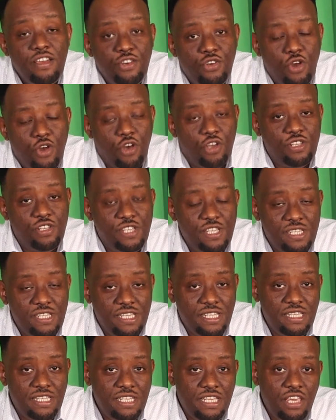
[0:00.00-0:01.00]

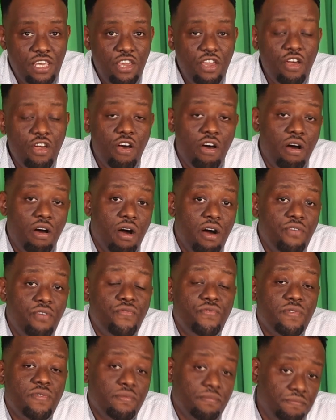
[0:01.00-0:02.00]
toxicity
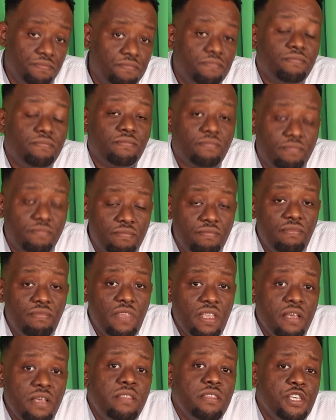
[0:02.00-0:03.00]
of
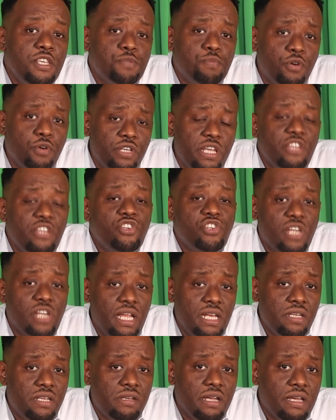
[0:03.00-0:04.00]
this
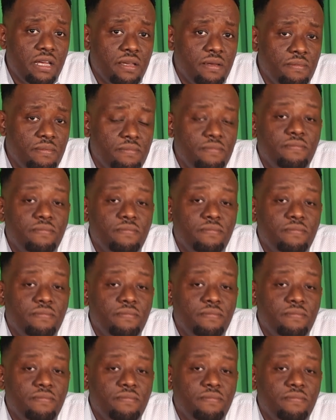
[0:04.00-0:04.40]
potential drug.